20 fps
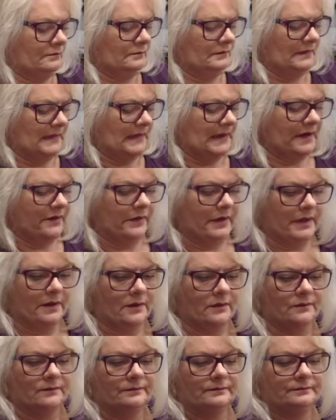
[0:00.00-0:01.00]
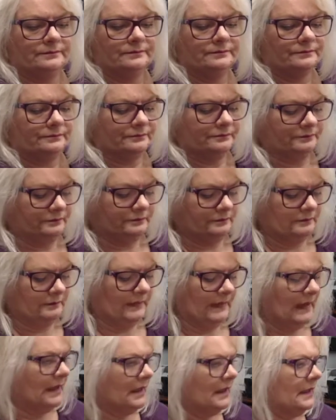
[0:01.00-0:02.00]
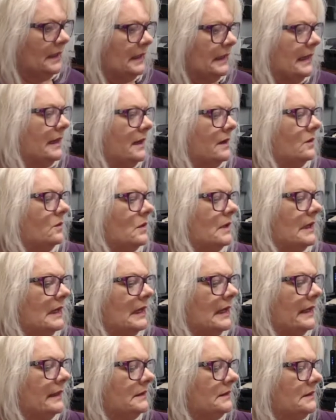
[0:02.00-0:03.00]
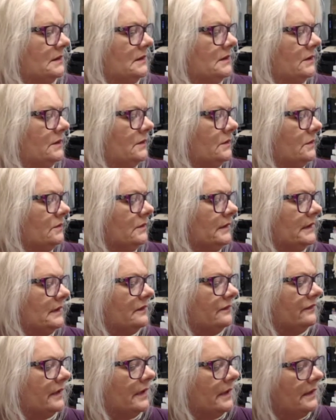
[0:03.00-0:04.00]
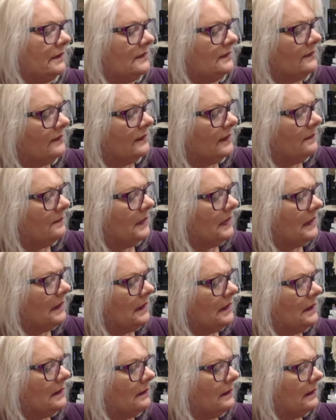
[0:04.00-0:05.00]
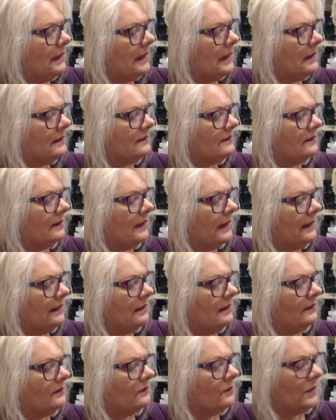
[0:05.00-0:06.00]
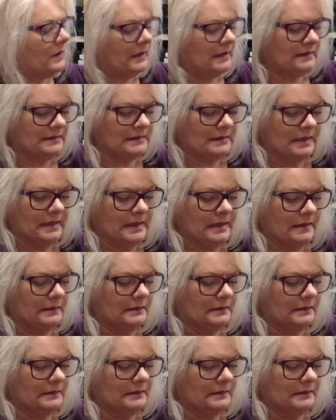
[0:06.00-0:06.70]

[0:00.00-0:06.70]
There we go. Now what I'd like to do is find something that's like this one that's got